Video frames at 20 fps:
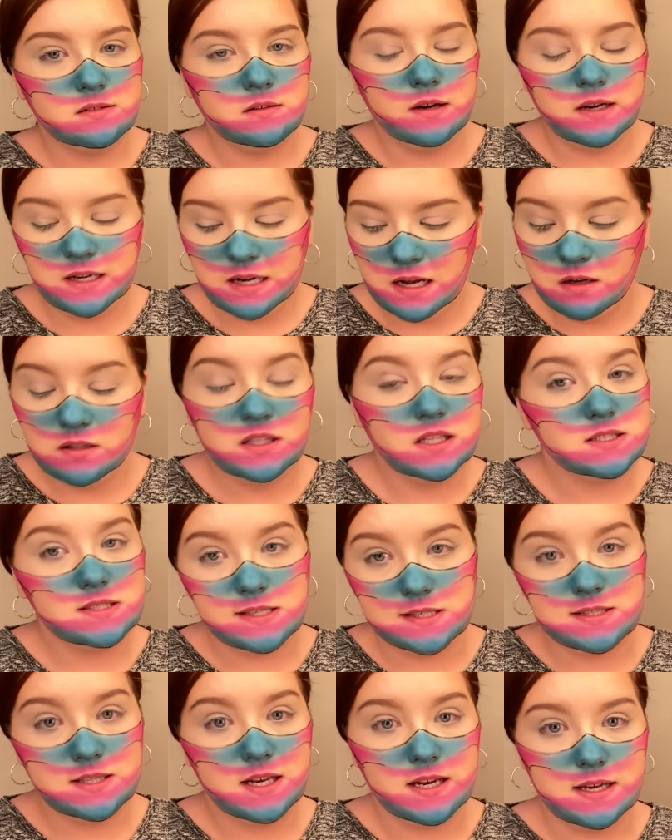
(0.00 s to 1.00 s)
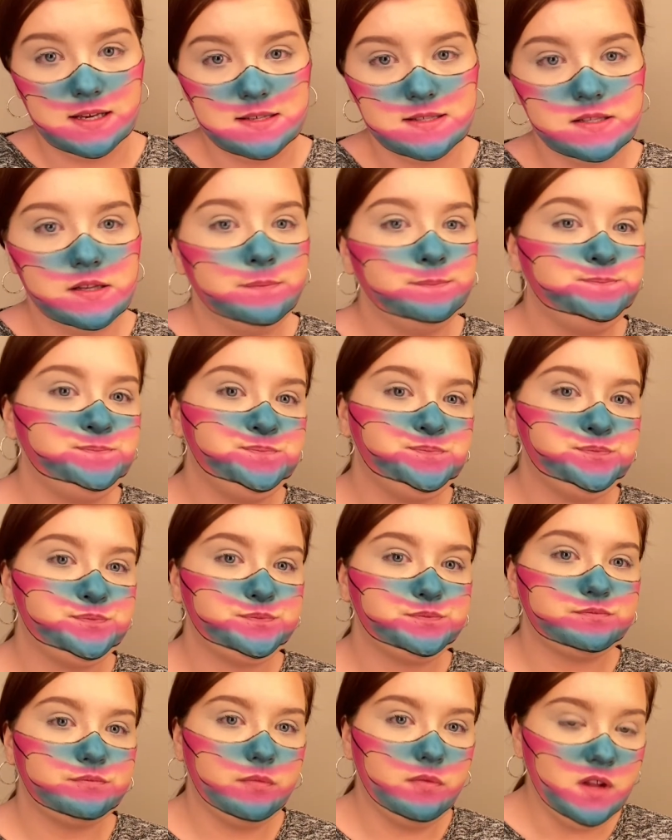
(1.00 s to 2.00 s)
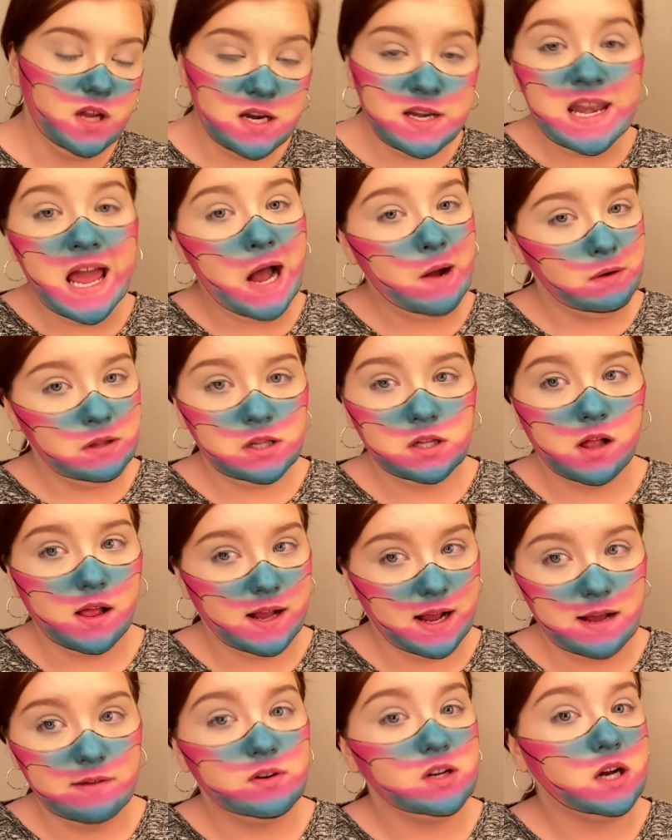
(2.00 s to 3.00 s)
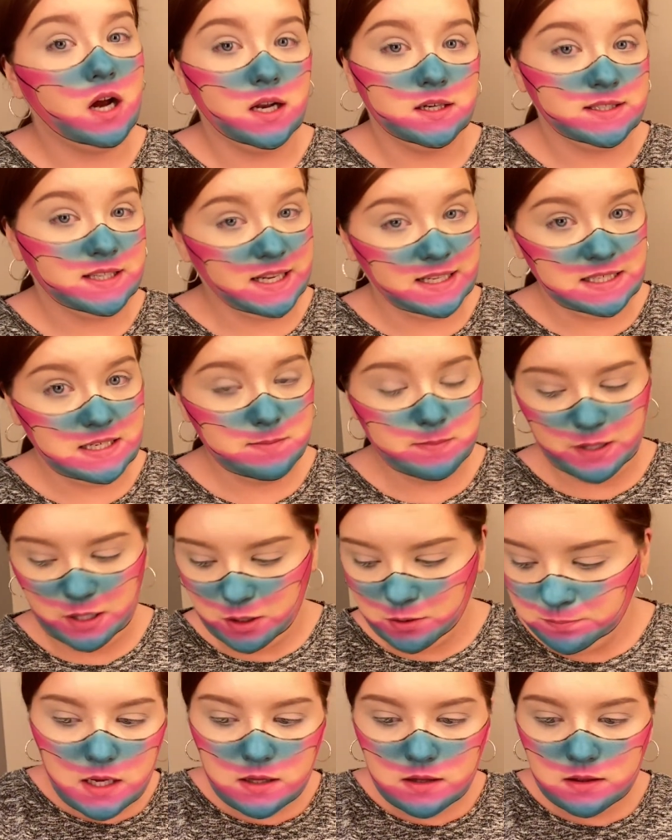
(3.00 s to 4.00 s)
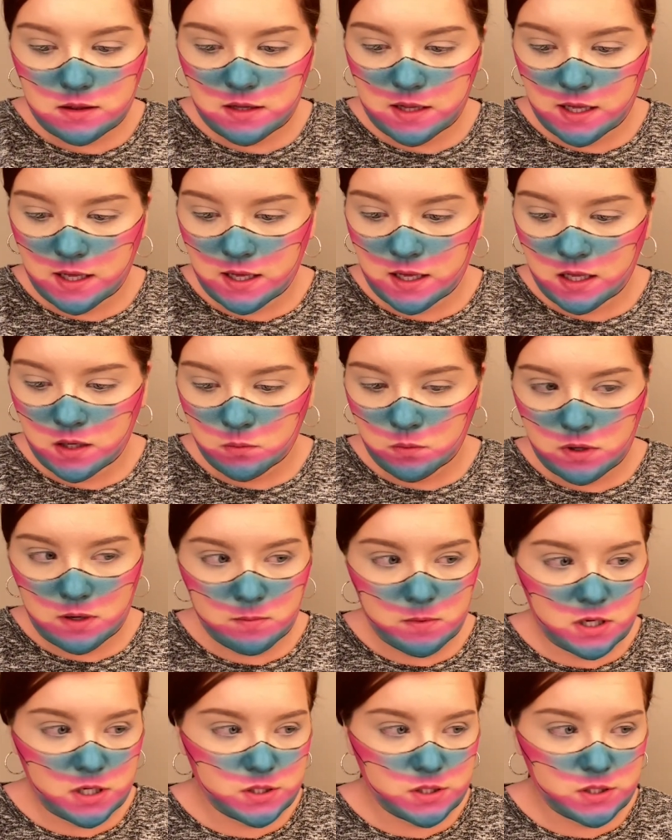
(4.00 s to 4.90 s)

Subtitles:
right now, and that's because it is. Now I look like I have a cotton candy beard. And then what I'm gonna